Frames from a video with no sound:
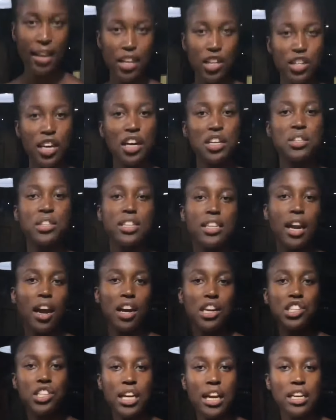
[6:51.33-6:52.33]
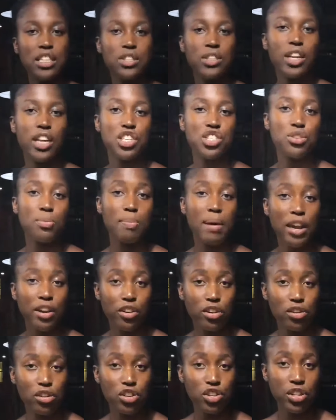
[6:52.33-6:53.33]
trying to encourage you guys to get your
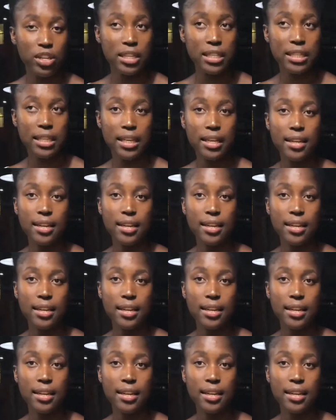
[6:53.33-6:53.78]
macronutrients in.